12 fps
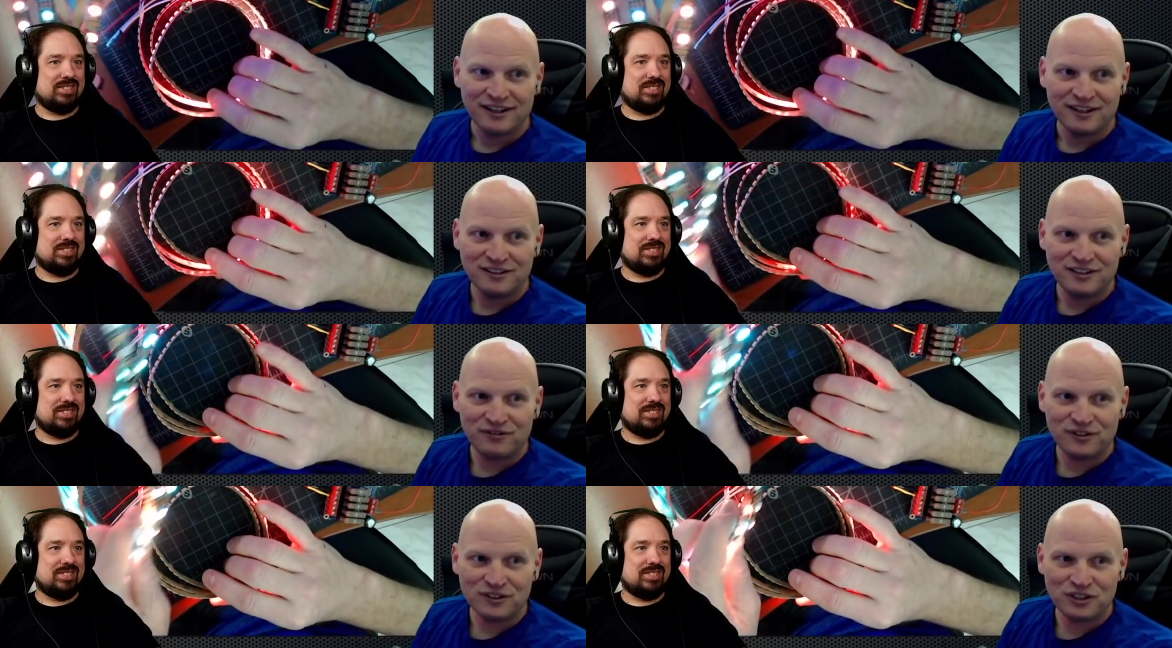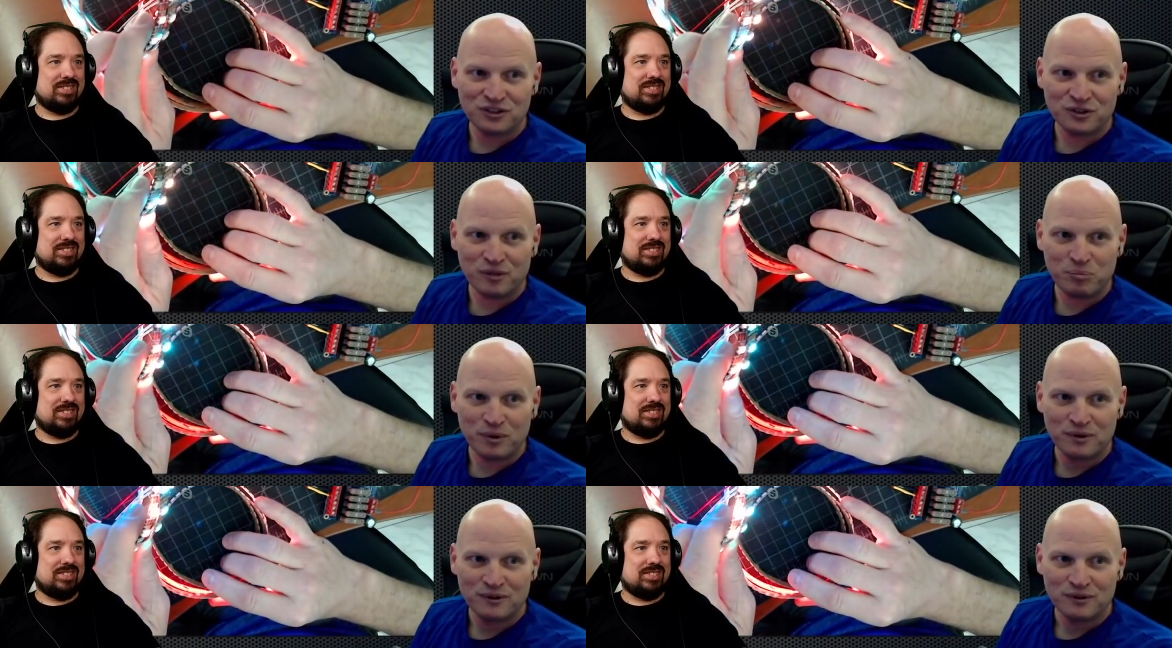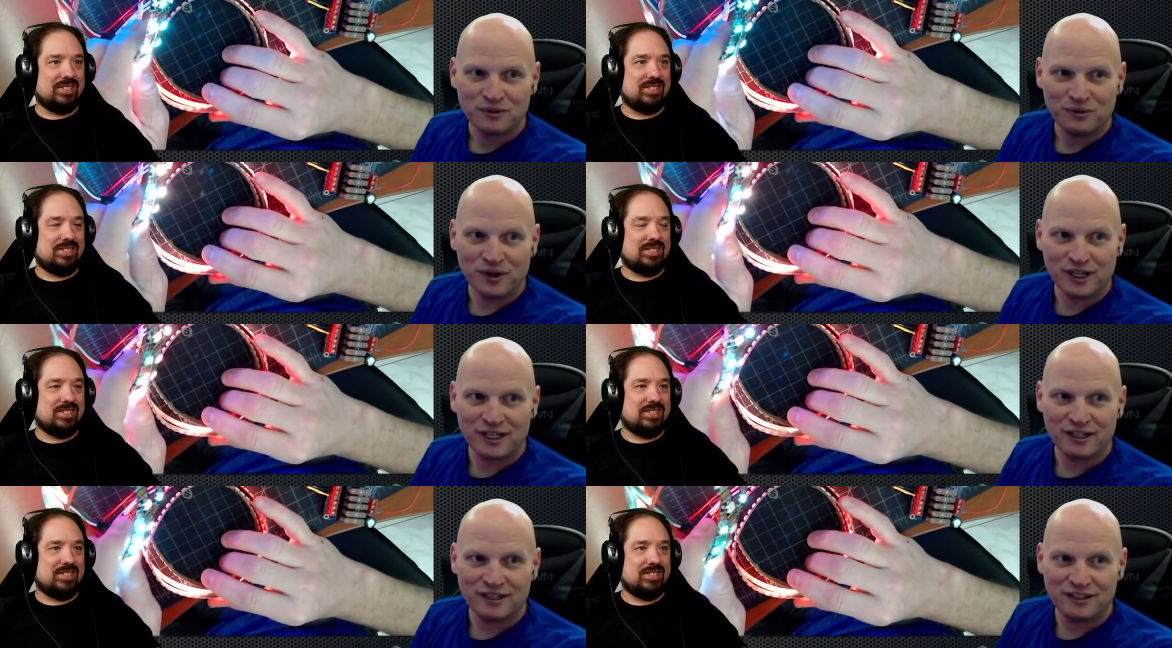Speaker 1: a different strip
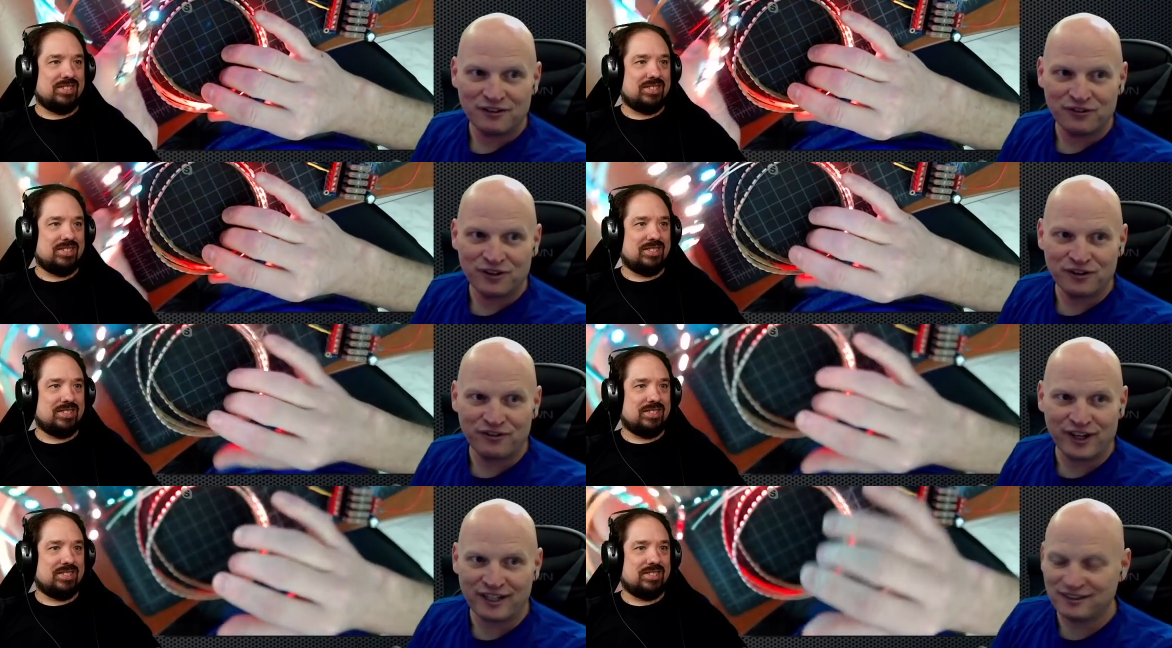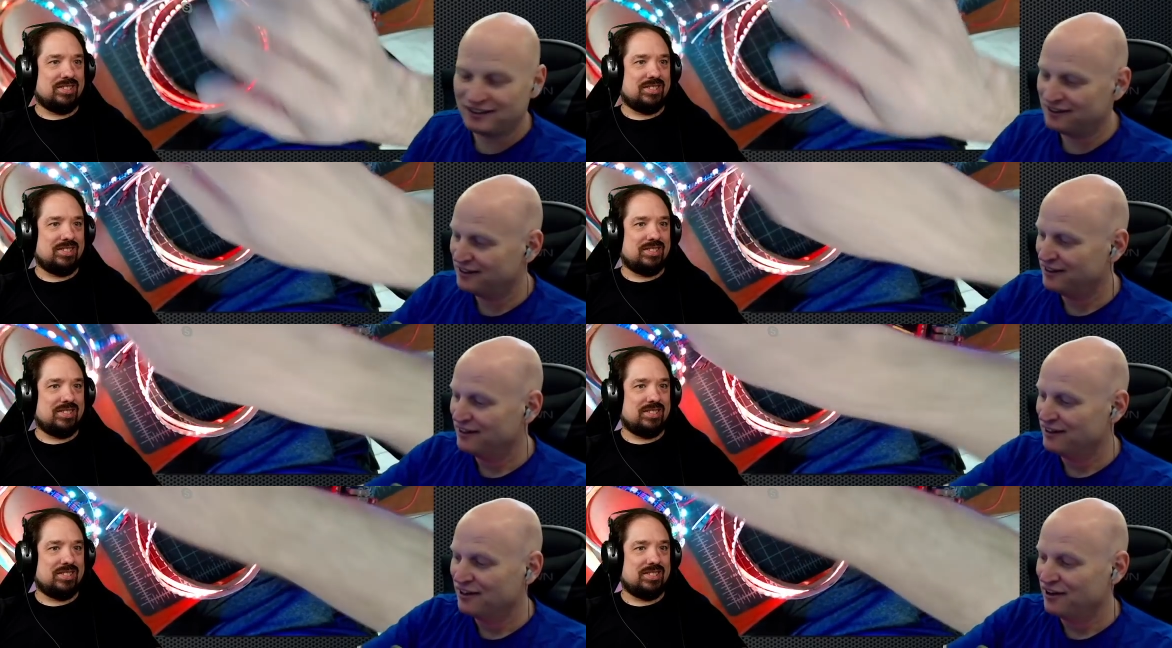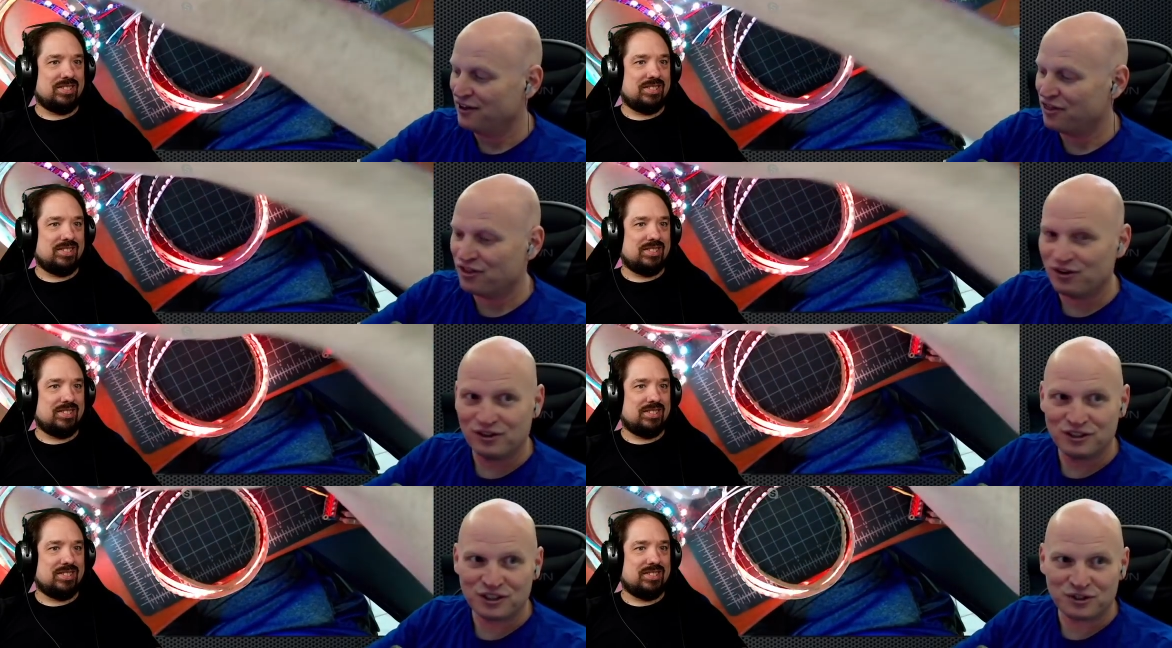running a different effect, a
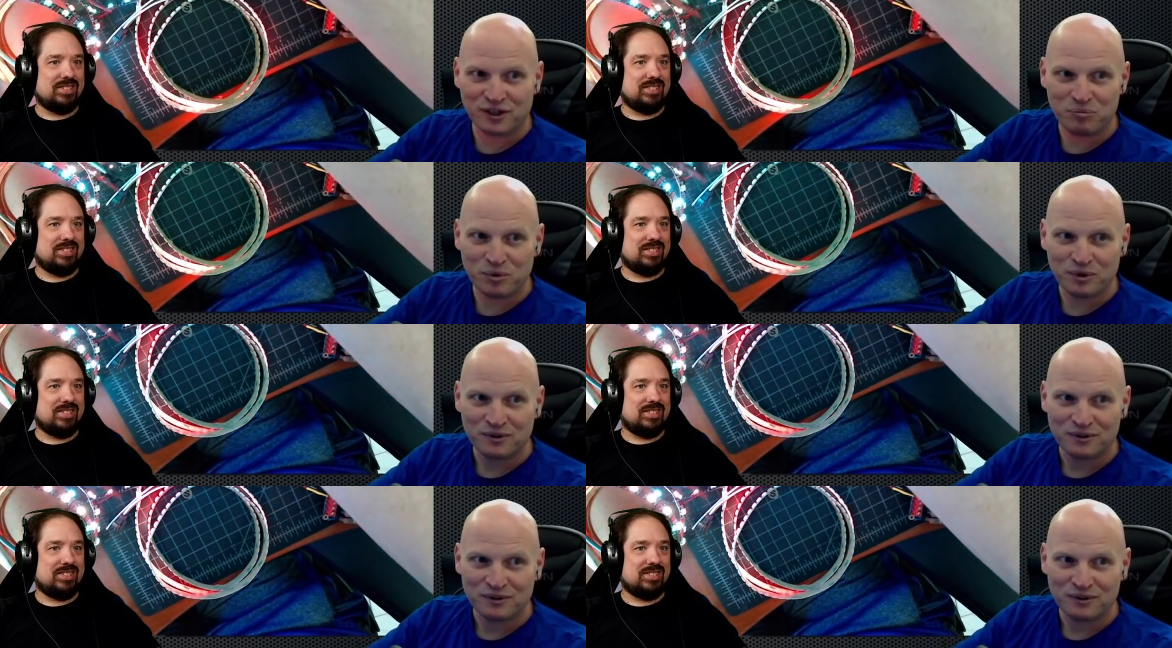third strip